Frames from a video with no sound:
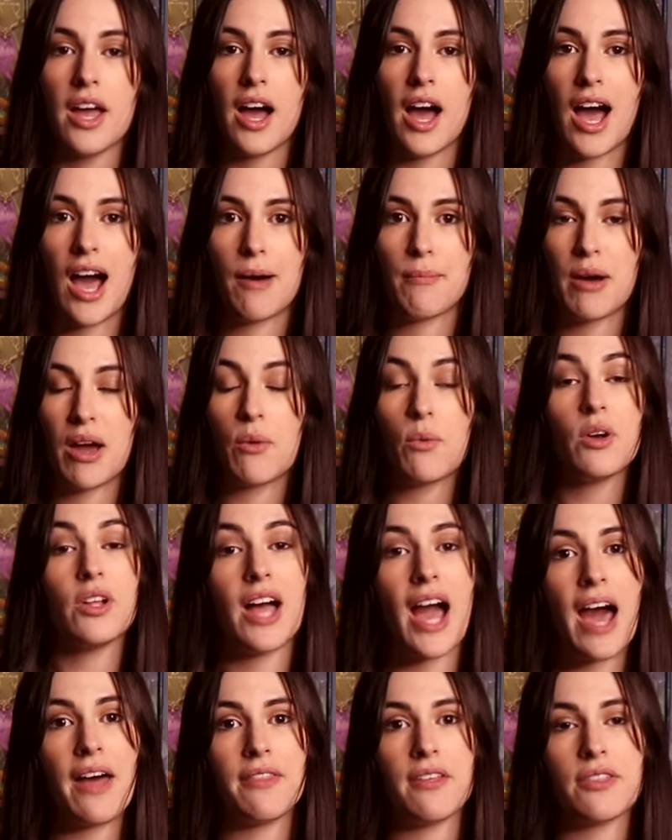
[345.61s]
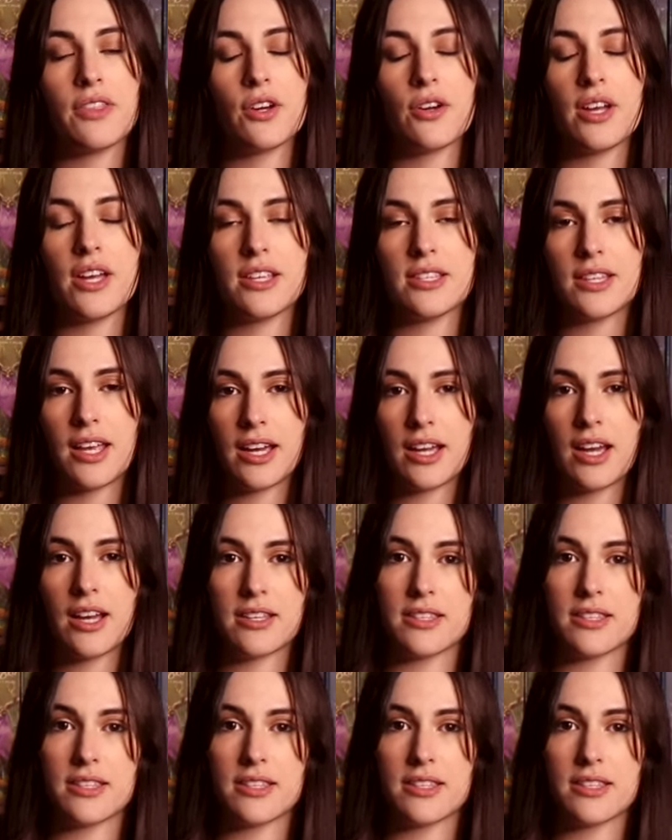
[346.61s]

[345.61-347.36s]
I will add that there is like a